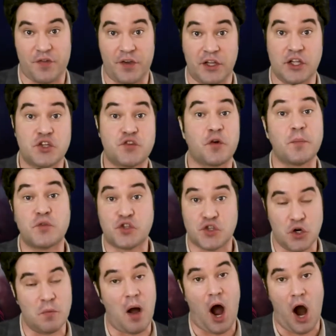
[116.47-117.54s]
village from
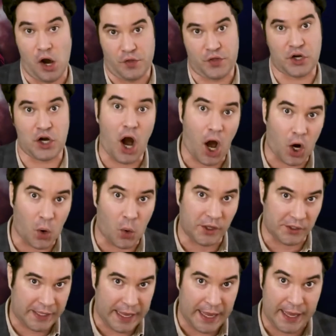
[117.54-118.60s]
Doomheart, the
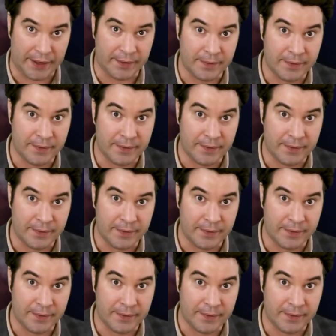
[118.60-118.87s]
gargoyle king.